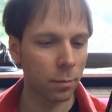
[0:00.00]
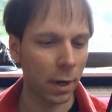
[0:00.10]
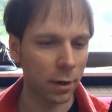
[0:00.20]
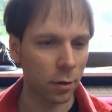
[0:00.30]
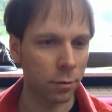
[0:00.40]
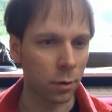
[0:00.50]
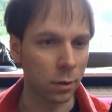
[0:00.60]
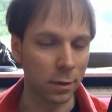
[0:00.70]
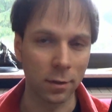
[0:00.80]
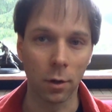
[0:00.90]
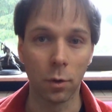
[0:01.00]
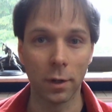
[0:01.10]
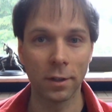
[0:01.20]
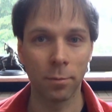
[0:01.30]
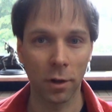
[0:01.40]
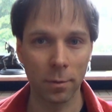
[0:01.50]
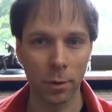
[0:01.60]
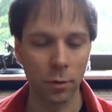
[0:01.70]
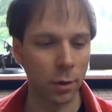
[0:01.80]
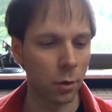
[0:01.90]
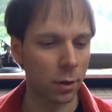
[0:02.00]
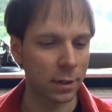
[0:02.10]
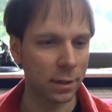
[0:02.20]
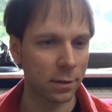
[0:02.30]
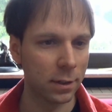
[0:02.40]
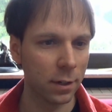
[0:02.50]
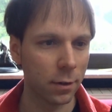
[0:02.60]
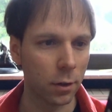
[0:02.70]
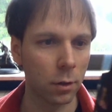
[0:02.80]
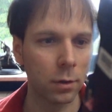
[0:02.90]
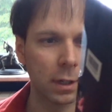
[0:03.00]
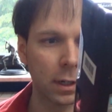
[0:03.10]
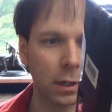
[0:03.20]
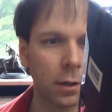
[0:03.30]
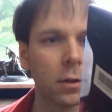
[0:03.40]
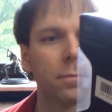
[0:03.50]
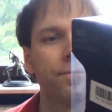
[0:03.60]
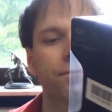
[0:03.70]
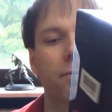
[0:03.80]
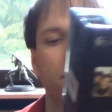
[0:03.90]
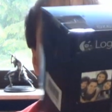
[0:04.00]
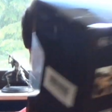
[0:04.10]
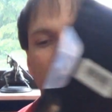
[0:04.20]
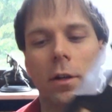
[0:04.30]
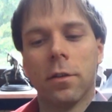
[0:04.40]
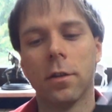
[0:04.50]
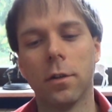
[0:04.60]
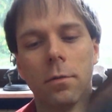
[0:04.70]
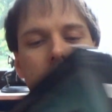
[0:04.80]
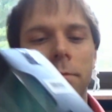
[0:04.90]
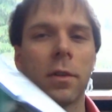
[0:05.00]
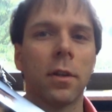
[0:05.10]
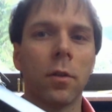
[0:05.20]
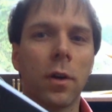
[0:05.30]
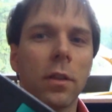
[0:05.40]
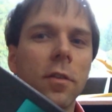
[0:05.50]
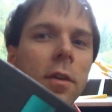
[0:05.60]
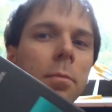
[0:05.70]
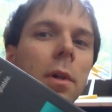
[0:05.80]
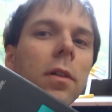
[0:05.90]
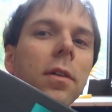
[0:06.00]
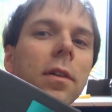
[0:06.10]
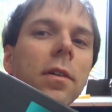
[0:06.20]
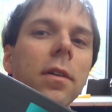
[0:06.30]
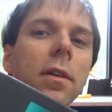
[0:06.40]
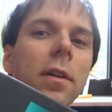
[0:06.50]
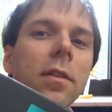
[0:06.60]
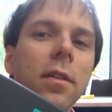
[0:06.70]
microphones, so it's possible to record in stereo. Here is look at the symbol. It